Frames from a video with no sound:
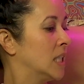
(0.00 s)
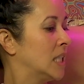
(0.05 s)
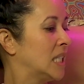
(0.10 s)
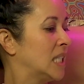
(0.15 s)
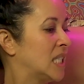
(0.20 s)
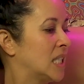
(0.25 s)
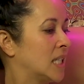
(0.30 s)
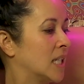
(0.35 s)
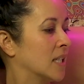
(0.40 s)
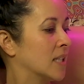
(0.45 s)

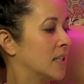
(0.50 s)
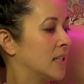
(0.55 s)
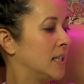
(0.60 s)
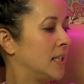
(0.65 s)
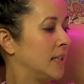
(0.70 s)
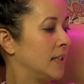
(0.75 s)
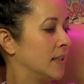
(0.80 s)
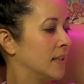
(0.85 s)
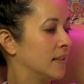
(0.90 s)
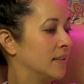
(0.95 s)
is
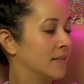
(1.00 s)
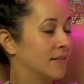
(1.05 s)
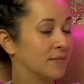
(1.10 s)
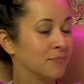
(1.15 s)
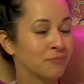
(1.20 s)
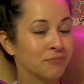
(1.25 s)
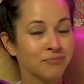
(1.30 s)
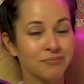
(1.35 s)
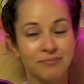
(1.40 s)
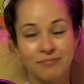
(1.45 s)
dusty."
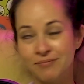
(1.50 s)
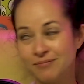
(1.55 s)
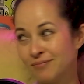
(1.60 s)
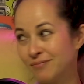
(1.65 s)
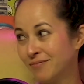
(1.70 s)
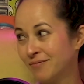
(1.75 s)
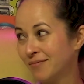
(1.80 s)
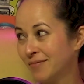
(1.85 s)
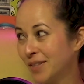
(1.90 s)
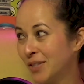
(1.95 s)

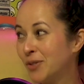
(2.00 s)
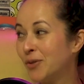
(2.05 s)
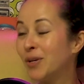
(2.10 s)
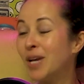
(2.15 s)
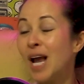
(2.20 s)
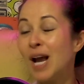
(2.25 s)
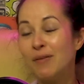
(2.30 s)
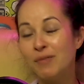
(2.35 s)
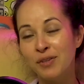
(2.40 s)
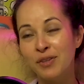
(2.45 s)
Took
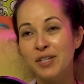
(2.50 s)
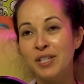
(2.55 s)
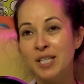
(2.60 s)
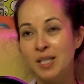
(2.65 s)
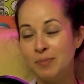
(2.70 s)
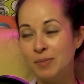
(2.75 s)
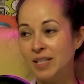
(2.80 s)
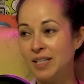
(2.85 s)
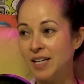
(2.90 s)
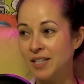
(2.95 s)
everything
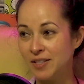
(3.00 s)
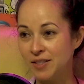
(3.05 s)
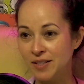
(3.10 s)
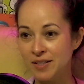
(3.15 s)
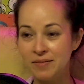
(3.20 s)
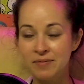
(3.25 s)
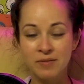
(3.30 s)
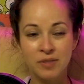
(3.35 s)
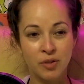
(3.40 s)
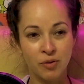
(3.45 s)
in me not to
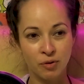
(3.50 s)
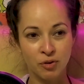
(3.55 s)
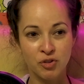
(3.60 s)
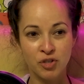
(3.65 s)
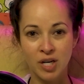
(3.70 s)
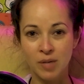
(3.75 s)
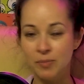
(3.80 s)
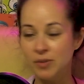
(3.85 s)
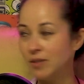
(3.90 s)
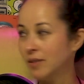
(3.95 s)
throat
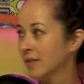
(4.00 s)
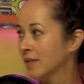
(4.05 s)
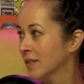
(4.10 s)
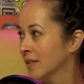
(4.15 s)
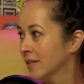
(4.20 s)
chopper.